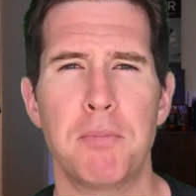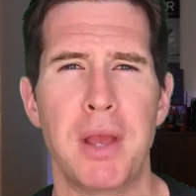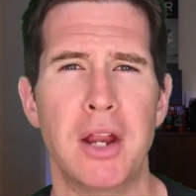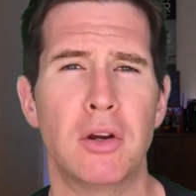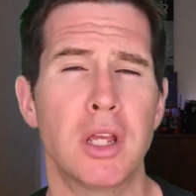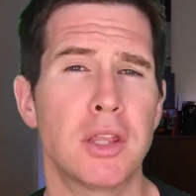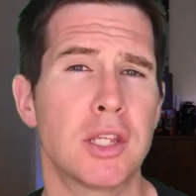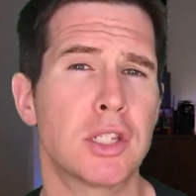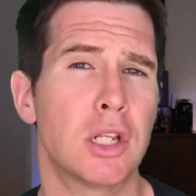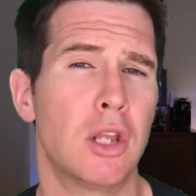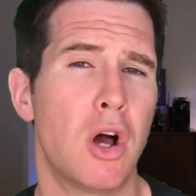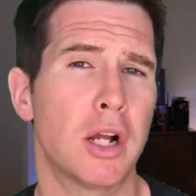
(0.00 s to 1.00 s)
comparing
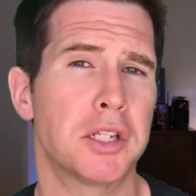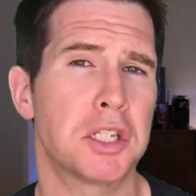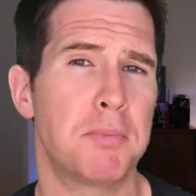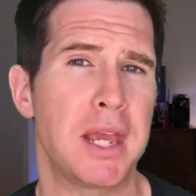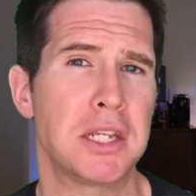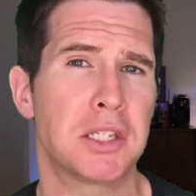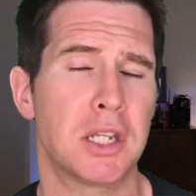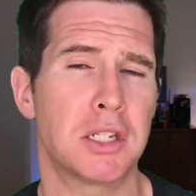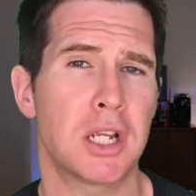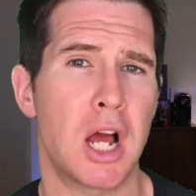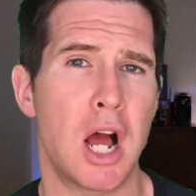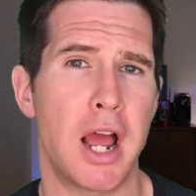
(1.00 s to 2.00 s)
this along space and
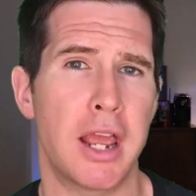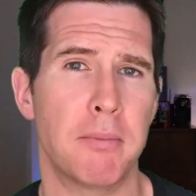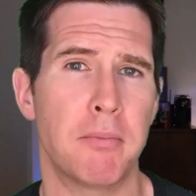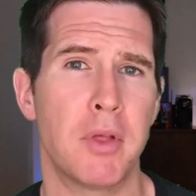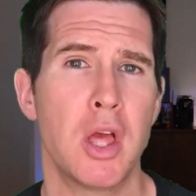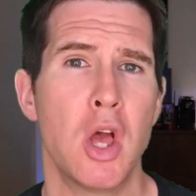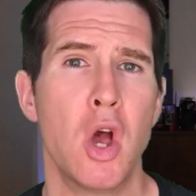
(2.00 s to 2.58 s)
time,